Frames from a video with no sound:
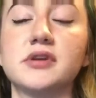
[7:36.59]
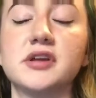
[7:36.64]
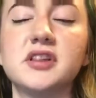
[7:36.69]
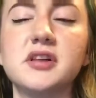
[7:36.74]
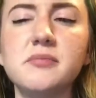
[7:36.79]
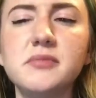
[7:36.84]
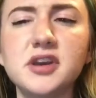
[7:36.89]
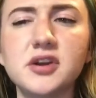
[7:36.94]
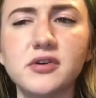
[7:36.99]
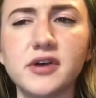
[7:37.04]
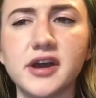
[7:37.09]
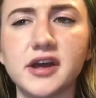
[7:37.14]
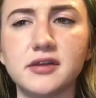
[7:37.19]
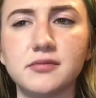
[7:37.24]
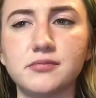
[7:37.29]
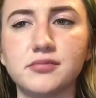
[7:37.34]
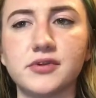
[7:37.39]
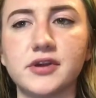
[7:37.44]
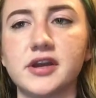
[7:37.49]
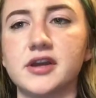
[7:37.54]
Let me go ahead
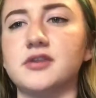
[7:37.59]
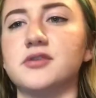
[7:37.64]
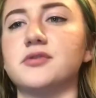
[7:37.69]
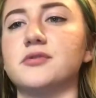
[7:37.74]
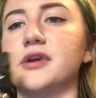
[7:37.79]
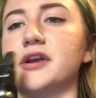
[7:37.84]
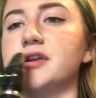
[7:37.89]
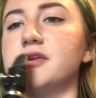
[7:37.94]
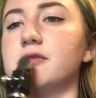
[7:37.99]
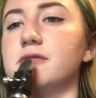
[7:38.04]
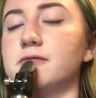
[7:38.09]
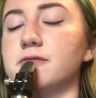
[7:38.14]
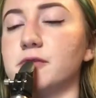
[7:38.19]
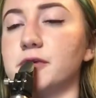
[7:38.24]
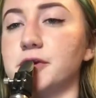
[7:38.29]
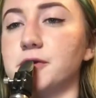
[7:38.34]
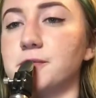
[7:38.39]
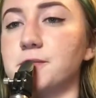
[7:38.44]
and play it on the right note for you.